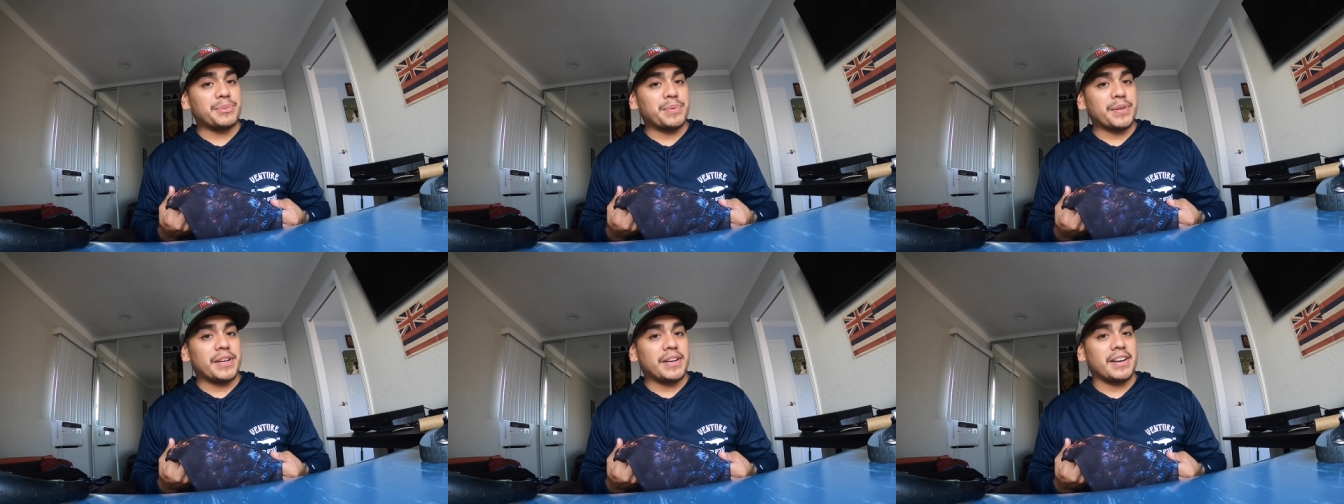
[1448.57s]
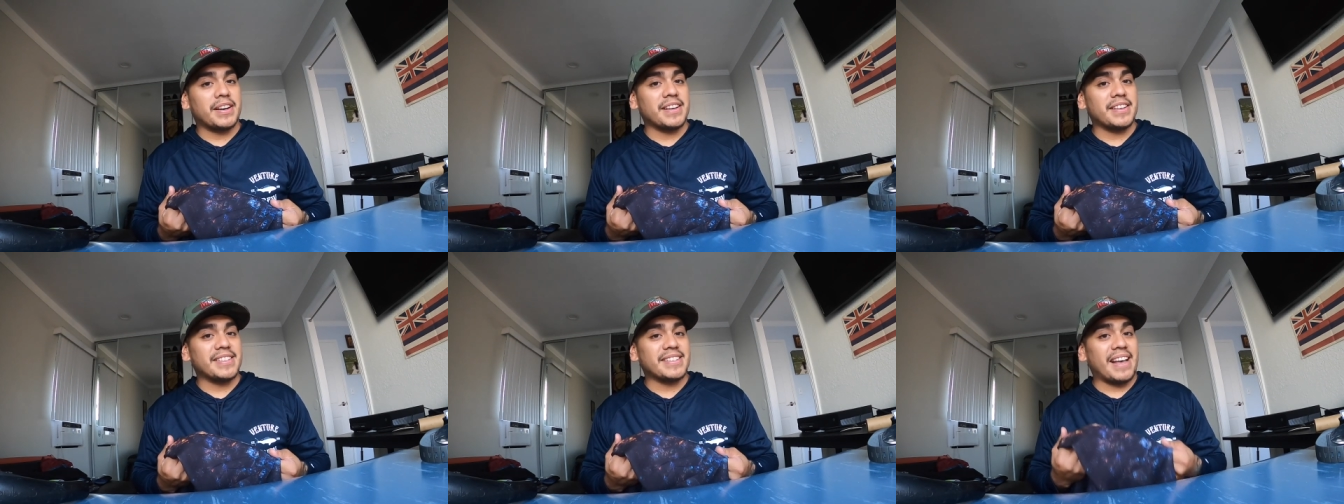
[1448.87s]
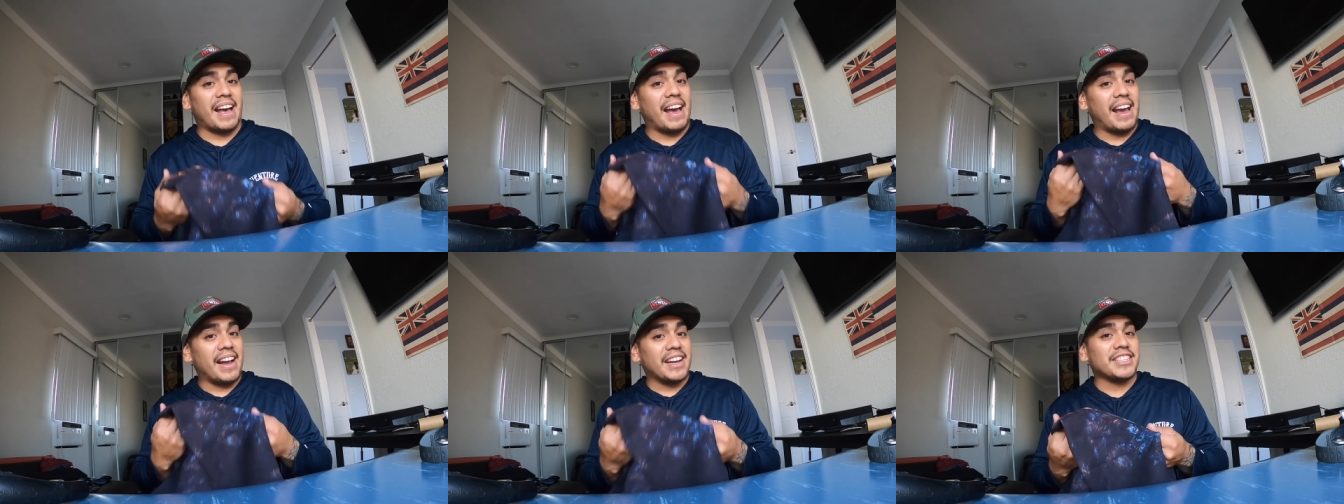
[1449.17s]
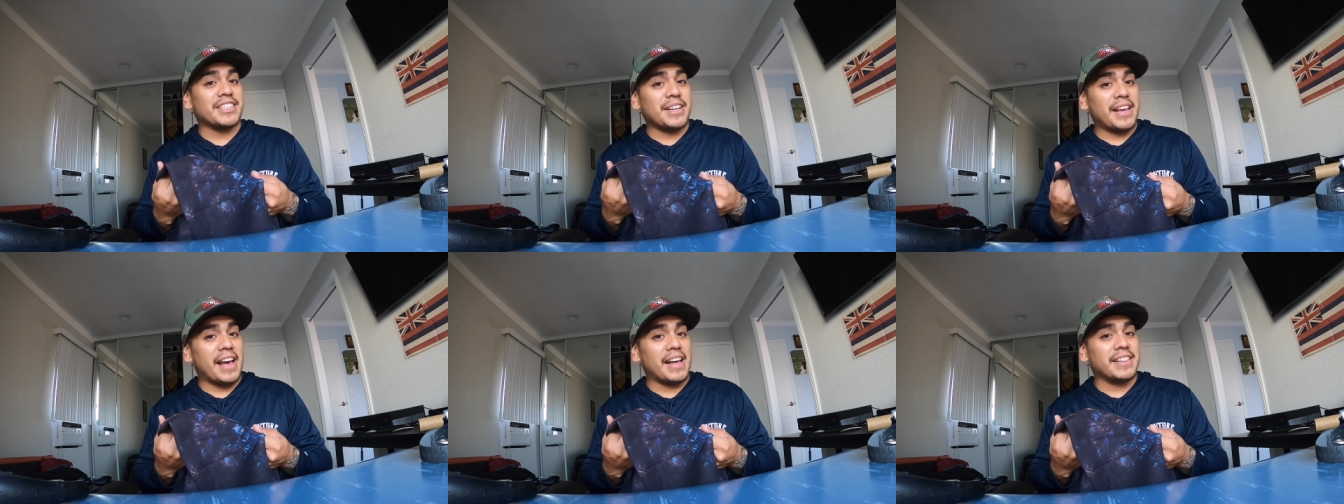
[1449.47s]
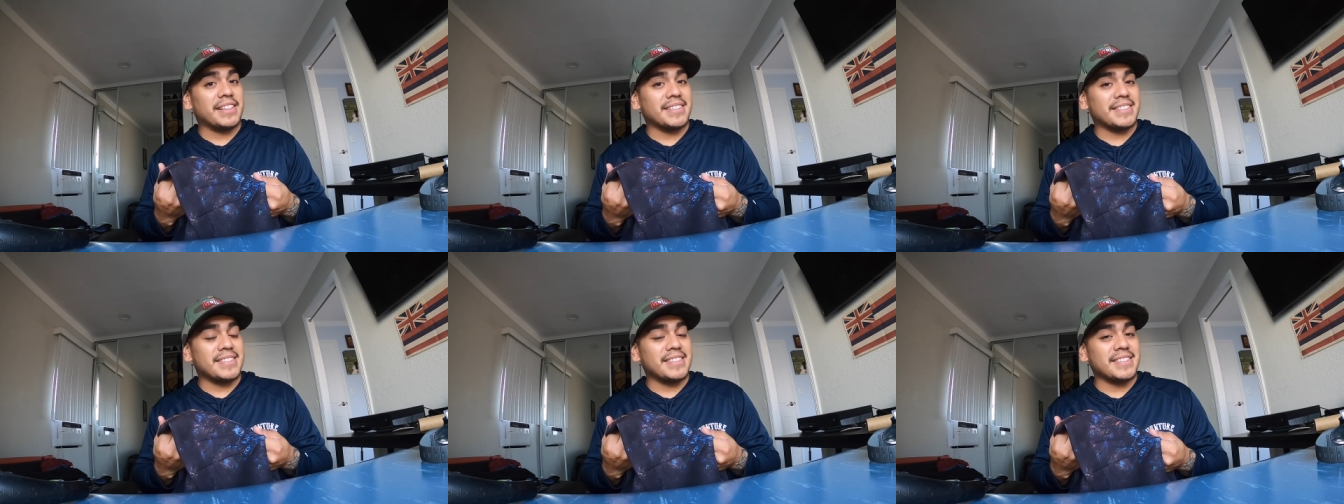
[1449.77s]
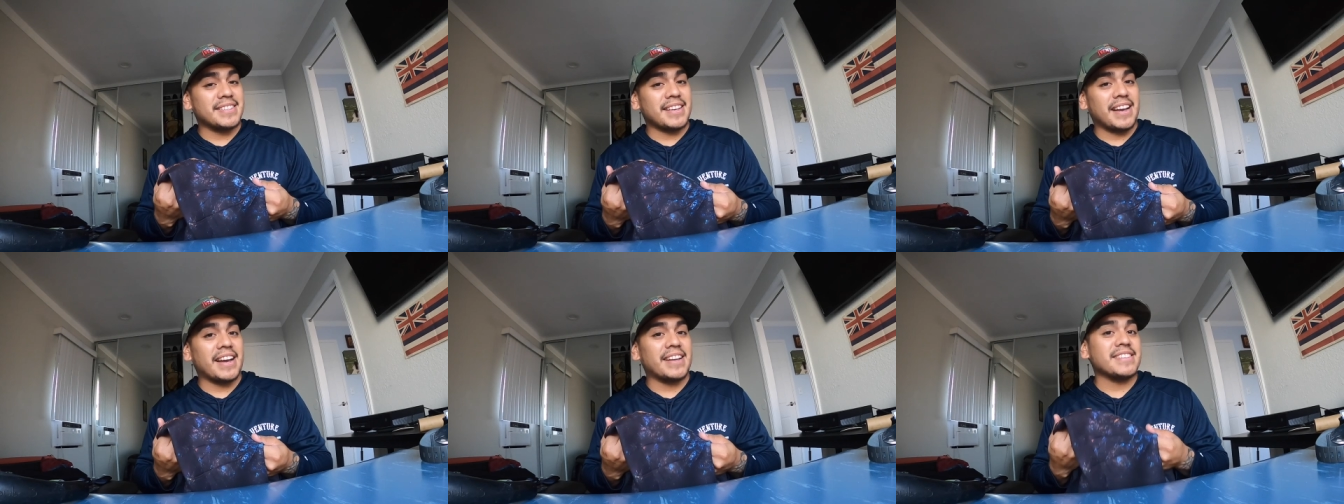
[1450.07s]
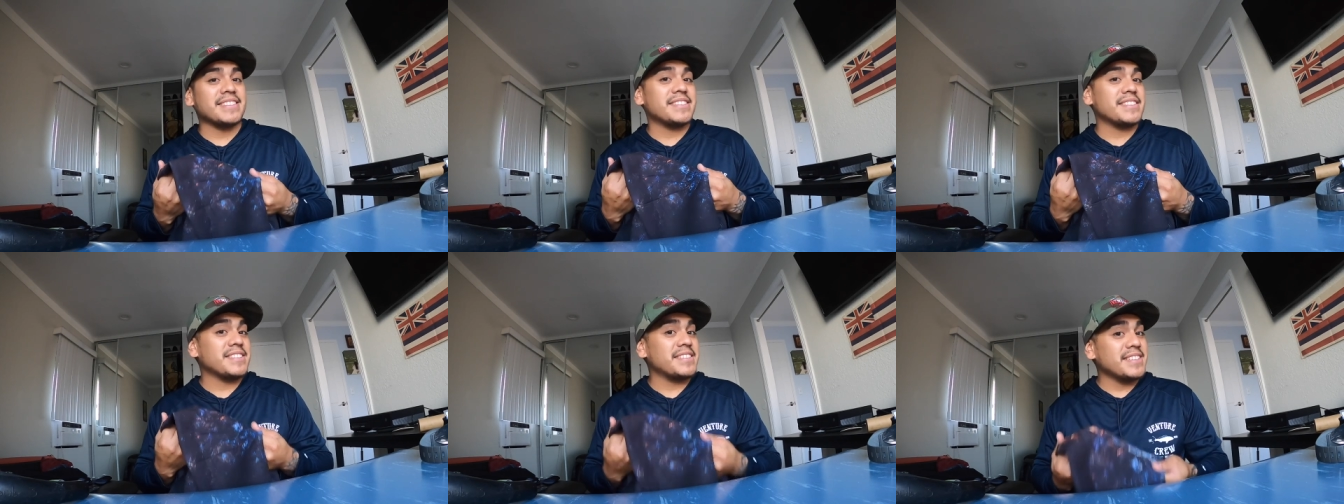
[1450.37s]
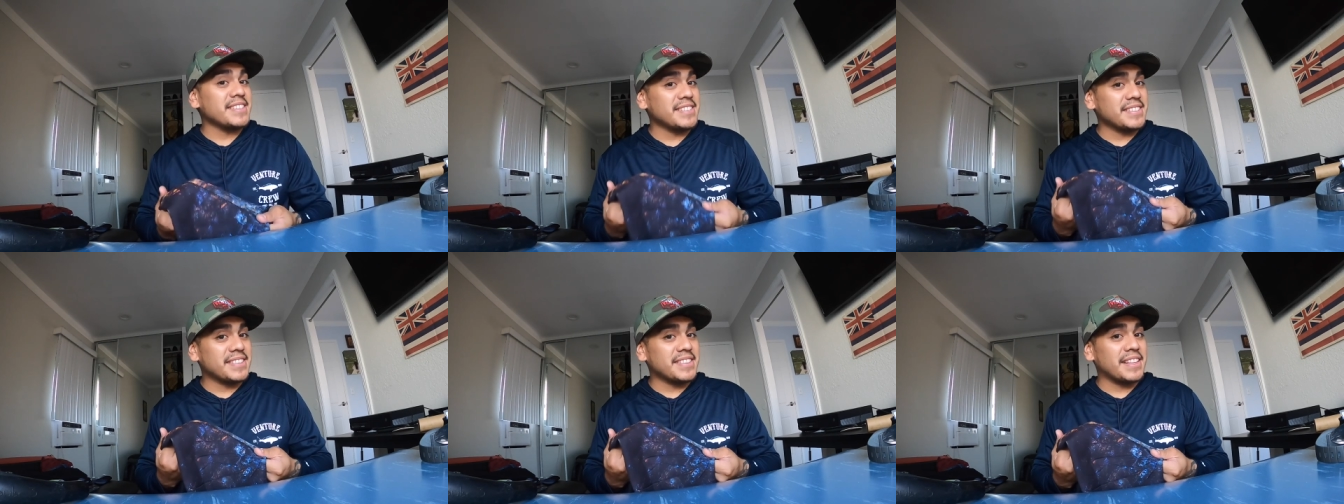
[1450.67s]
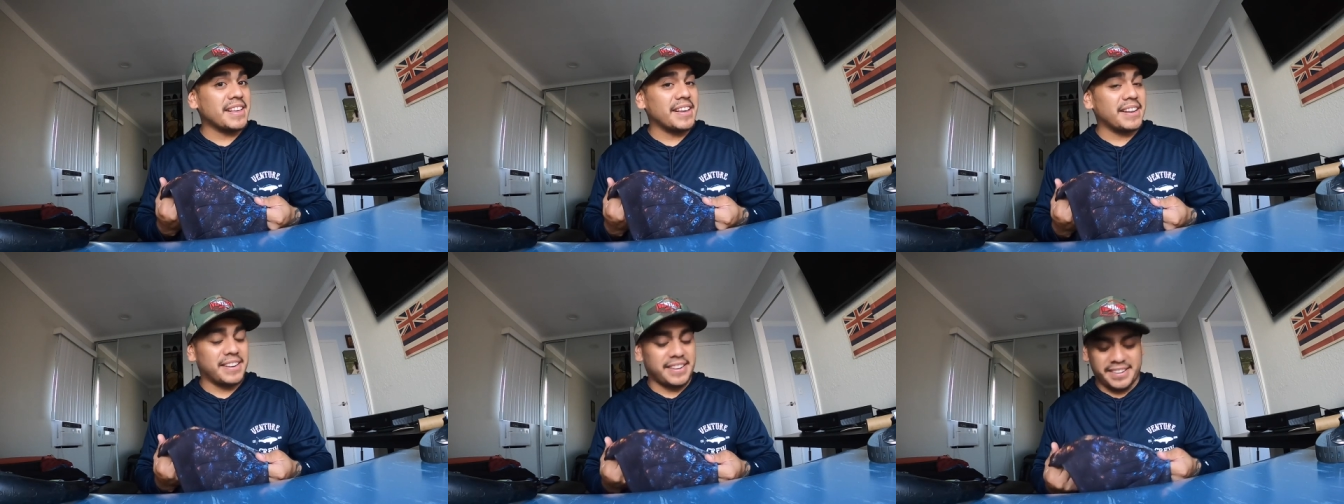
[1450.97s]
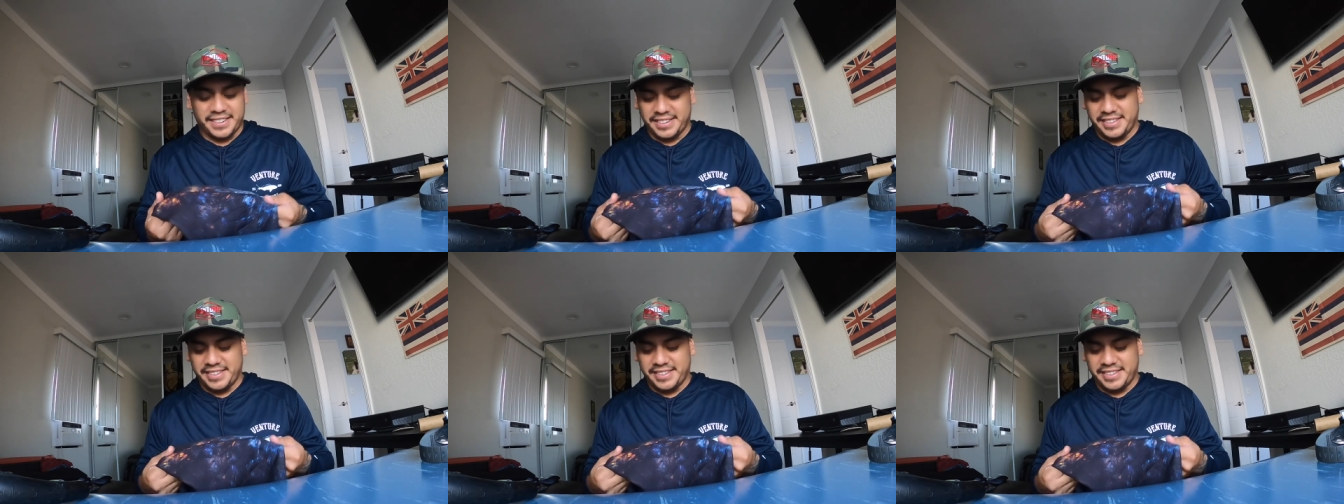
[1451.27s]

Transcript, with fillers: because I actually had this design since then.